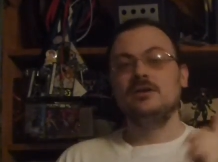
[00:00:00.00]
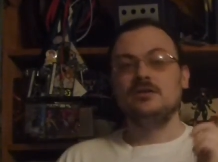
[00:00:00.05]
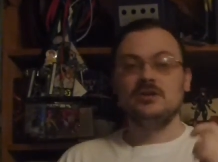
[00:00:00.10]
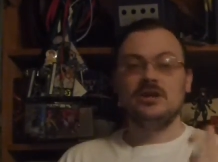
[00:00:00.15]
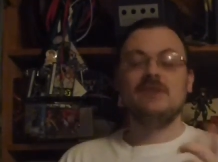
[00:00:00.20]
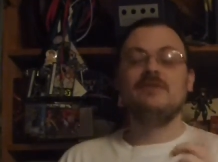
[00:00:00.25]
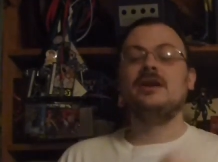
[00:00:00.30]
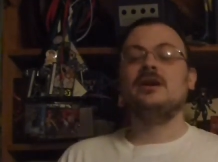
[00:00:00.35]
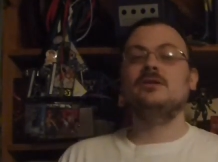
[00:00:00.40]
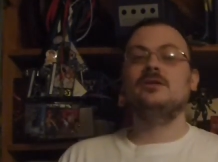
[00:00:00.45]

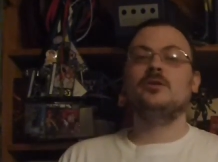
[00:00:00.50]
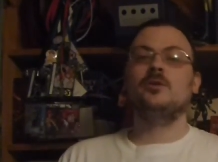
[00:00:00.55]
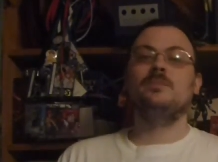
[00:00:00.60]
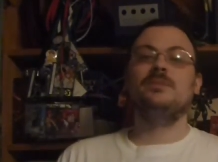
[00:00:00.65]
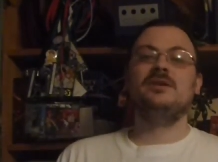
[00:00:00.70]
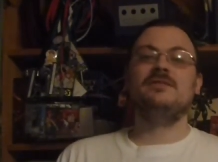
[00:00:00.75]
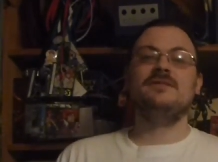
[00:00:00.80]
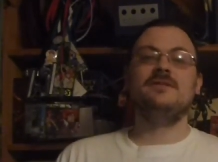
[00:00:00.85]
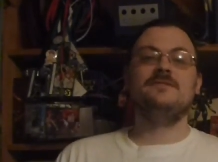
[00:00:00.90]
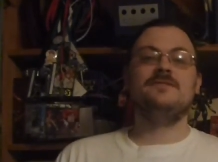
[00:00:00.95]
Giving a little
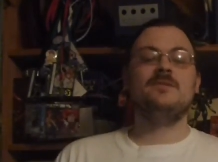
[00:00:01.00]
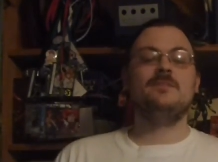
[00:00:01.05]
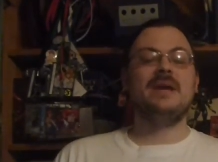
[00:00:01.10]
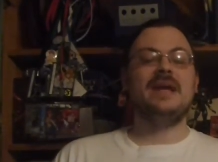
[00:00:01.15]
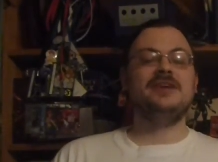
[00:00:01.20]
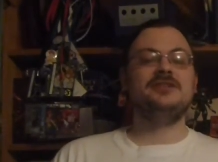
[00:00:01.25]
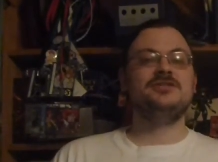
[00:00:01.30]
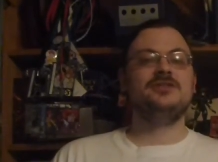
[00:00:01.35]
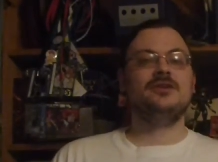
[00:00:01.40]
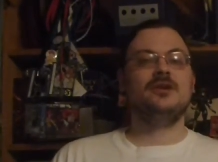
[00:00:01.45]
bit of
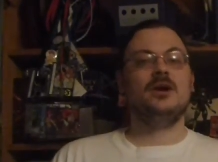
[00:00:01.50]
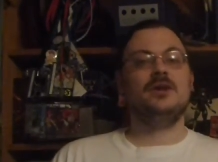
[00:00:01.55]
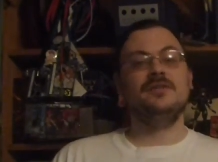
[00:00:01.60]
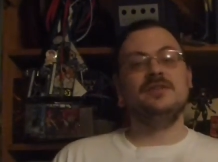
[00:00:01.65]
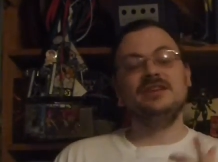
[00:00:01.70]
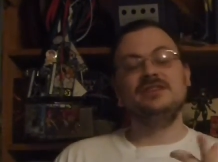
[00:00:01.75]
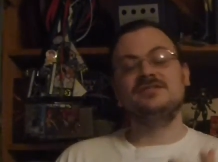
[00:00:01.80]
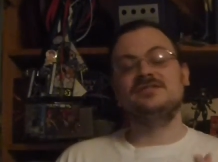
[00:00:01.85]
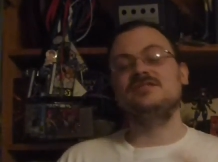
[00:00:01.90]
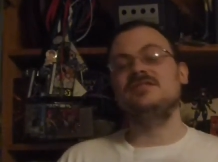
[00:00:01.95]
information on
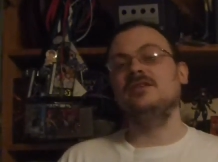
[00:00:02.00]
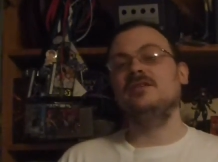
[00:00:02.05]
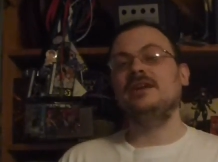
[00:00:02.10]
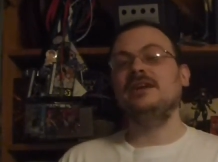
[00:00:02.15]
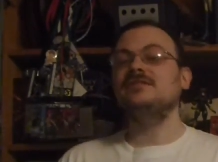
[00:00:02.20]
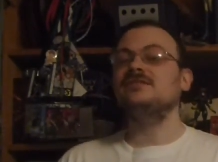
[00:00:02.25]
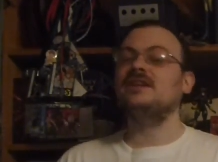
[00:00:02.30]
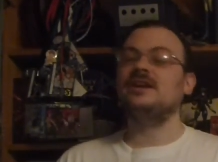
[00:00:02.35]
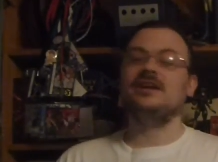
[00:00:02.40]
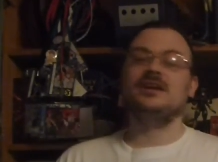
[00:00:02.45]
these
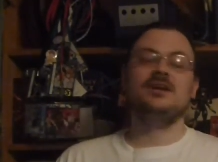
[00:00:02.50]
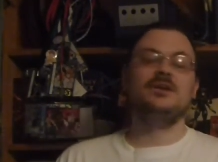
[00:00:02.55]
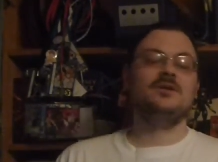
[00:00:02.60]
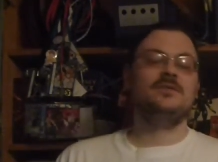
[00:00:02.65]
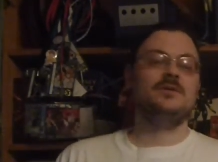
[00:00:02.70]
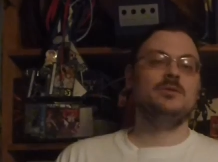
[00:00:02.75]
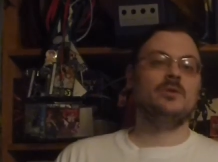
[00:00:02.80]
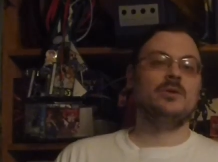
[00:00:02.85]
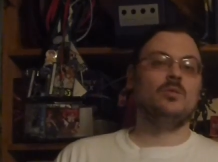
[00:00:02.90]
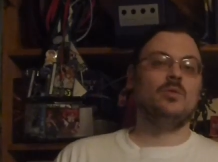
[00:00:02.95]
series, letting you know
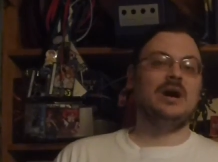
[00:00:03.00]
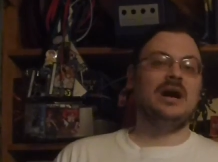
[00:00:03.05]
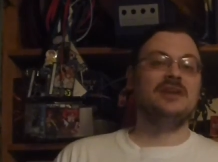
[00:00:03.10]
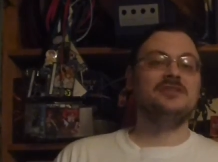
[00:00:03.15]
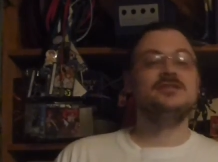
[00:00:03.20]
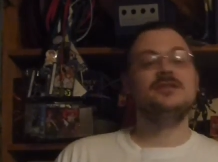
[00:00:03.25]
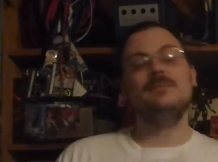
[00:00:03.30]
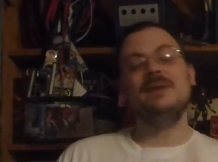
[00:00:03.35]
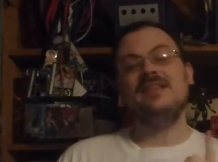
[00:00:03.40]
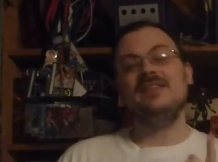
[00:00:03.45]
if you want to
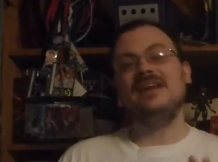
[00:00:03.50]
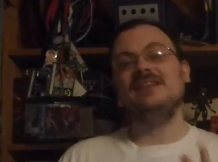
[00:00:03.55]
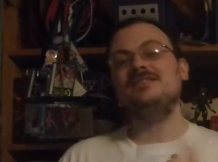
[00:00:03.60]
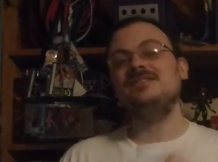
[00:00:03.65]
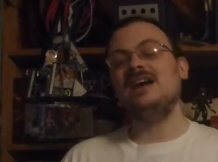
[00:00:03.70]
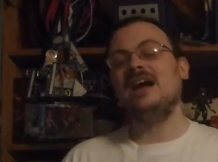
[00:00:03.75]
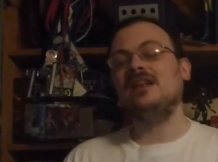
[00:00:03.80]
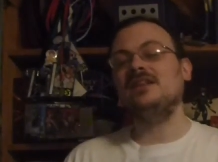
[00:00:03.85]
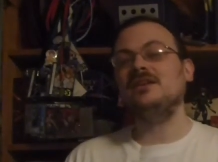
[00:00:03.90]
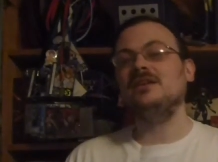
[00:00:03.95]
watch them, and then
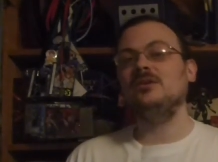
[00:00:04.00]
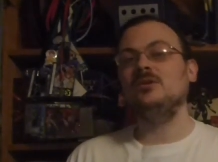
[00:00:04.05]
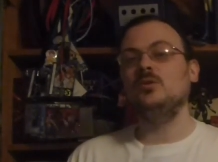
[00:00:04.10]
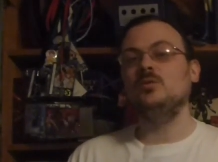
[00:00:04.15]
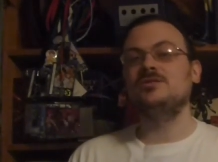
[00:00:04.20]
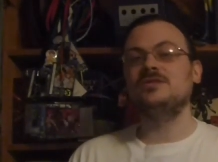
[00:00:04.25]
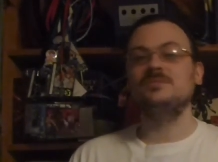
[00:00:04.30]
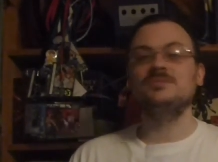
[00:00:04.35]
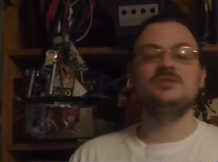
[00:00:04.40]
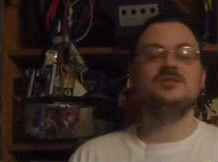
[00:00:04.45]
telling
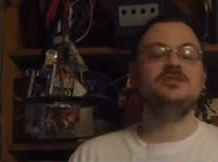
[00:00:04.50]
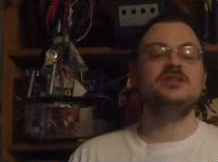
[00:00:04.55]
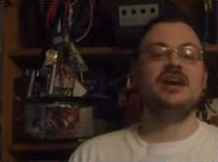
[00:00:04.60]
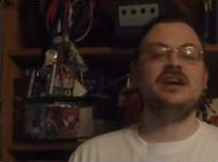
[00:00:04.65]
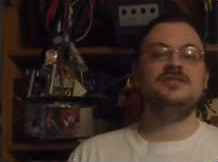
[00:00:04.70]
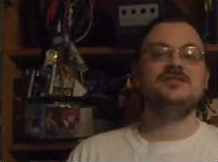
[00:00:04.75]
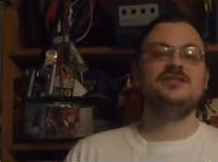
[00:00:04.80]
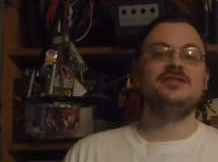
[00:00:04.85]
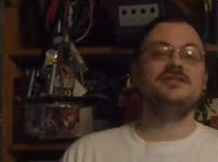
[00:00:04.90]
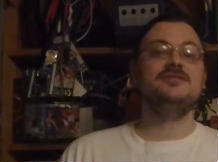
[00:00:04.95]
you some
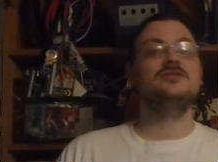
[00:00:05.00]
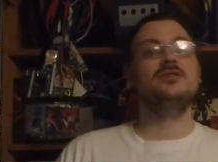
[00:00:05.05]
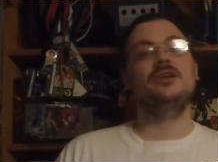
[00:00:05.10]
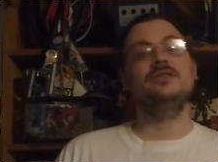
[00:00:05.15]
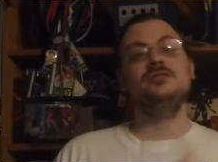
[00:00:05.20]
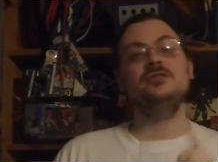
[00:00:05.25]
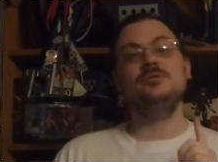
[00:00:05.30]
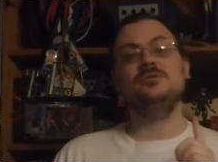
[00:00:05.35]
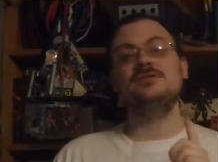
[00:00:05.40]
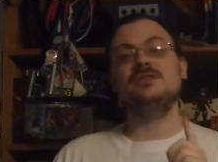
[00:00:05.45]
suggestions
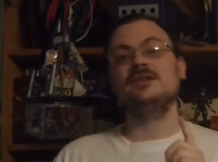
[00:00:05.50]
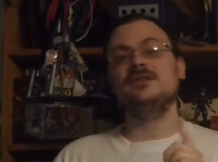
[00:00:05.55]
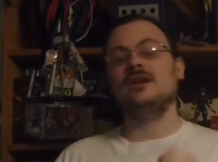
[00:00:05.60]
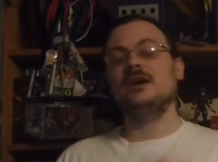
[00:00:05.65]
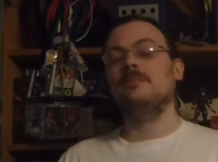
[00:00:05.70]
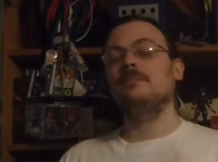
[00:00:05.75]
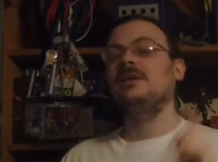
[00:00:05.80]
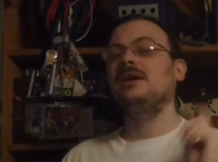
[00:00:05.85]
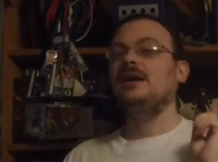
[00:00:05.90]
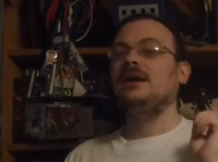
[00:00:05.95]
on using
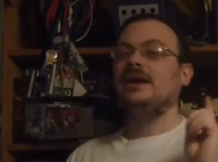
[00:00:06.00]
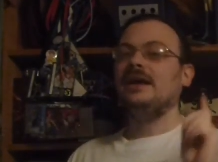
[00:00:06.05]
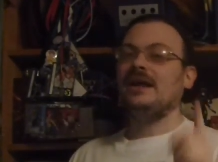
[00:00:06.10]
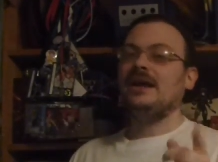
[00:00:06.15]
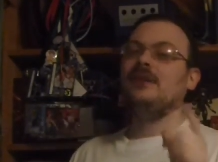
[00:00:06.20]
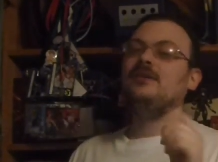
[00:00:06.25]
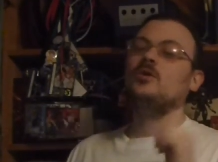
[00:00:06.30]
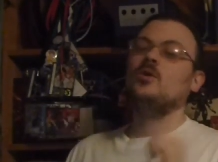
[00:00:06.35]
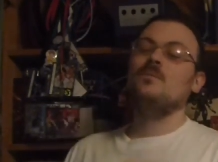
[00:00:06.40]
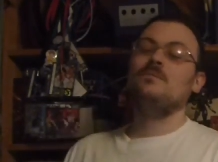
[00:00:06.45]
them
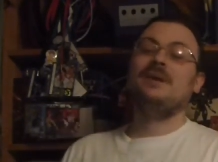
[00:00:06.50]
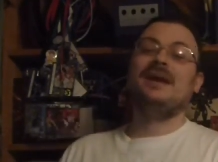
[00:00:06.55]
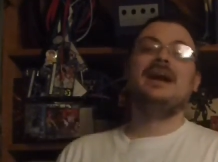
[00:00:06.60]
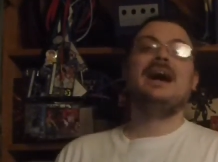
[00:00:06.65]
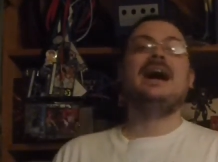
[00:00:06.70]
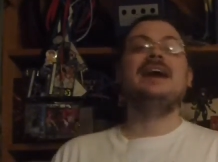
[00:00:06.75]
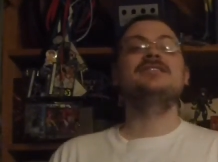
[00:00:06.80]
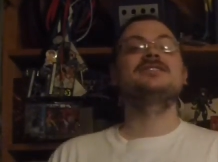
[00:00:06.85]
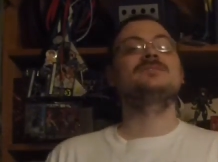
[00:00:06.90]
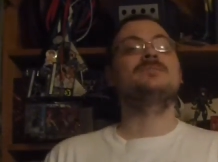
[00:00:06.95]
in your big
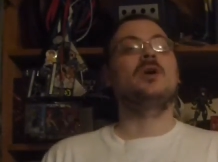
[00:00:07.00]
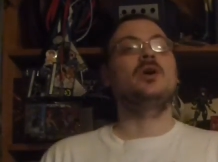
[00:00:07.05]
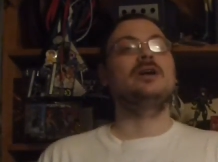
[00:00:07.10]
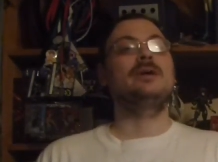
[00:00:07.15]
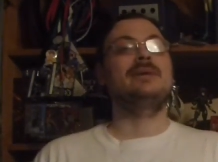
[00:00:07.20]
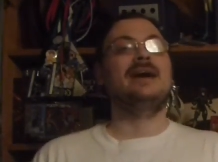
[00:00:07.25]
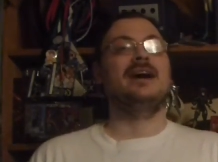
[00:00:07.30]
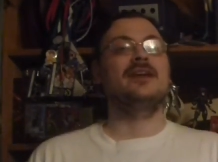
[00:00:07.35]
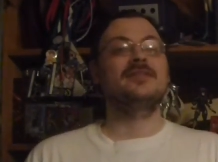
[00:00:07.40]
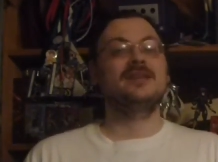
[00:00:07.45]
eye,
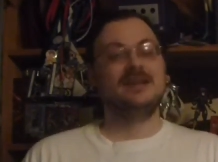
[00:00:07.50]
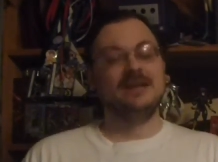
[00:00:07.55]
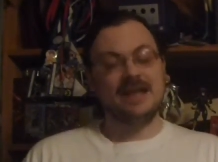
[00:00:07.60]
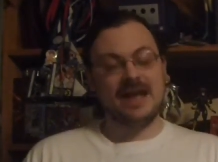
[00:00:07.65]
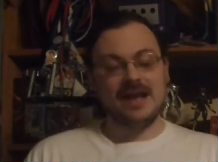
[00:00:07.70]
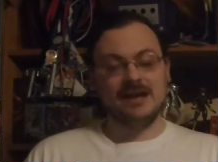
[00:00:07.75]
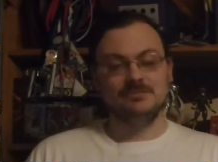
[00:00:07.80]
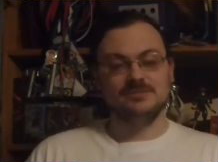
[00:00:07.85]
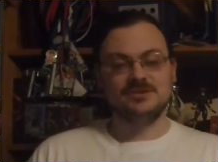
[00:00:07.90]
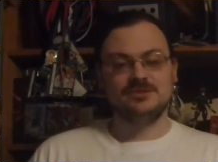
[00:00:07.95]
small mouth
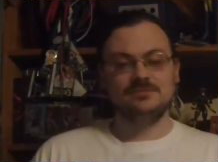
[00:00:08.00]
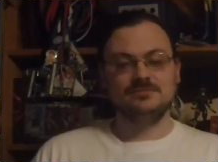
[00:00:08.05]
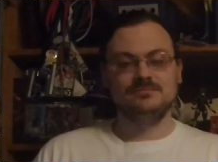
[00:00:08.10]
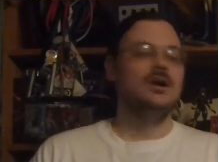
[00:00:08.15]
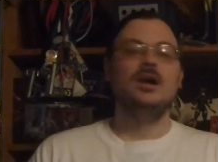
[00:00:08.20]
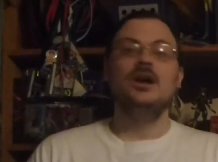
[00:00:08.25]
games.